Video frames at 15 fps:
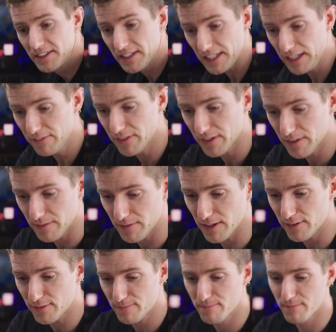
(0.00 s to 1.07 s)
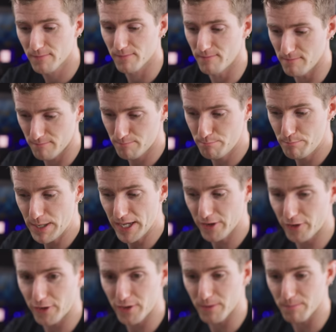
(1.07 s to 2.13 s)
Even this
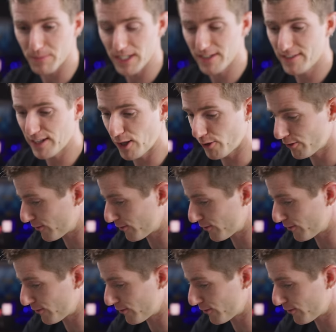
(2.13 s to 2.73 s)
Pinner Intel